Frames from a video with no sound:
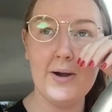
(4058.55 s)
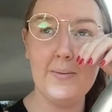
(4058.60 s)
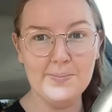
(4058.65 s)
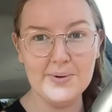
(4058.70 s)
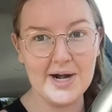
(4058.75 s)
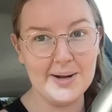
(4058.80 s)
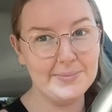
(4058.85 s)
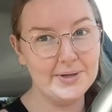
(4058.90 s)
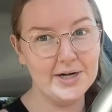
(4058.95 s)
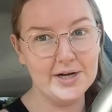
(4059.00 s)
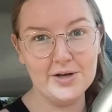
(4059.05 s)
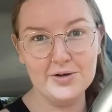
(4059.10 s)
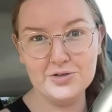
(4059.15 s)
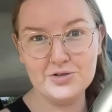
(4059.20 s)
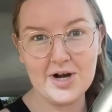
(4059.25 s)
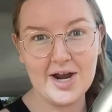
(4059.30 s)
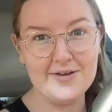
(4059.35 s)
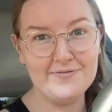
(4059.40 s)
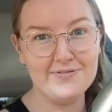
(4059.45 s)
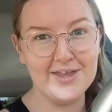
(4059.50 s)
but I'm gonna go
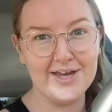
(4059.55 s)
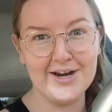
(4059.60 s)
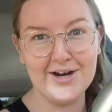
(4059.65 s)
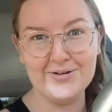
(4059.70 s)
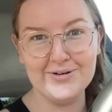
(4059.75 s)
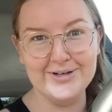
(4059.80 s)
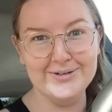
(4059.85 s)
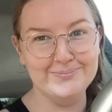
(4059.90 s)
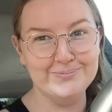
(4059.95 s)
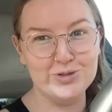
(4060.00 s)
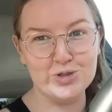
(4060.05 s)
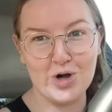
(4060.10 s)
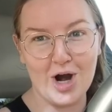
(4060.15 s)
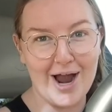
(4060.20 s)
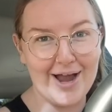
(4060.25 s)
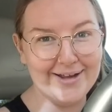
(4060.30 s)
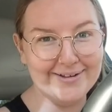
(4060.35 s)
drive there and try.